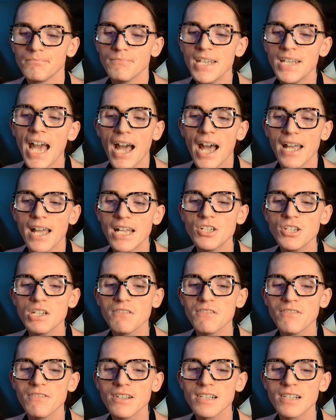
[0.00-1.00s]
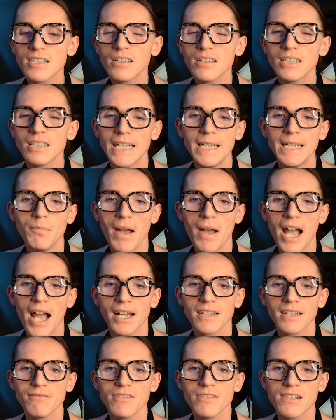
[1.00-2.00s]
Yeah, it just feels a little laid
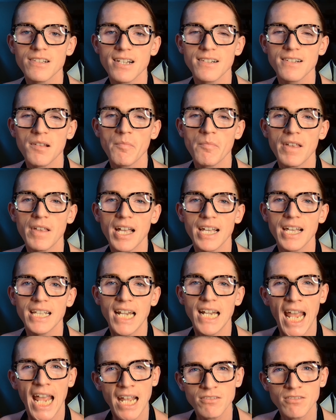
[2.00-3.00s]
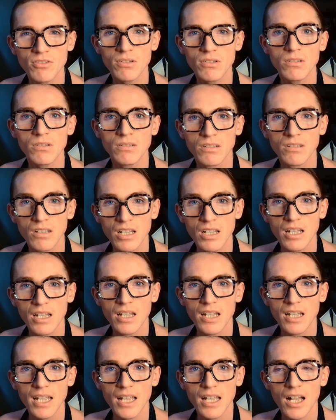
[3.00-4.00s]
back. It feels like something I can handle,
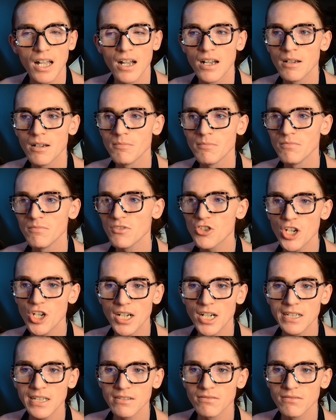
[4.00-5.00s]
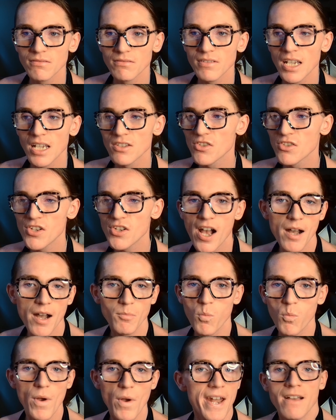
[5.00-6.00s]
start and stop
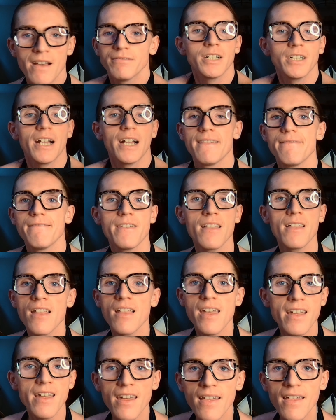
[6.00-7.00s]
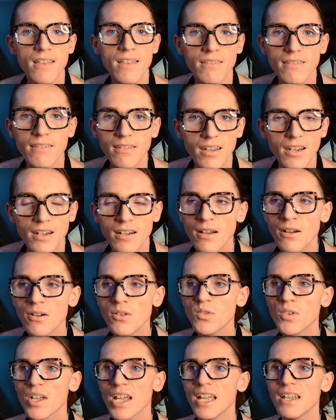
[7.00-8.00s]
whenever I feel like it, you
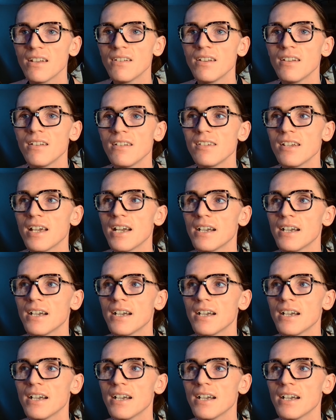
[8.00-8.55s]
know, and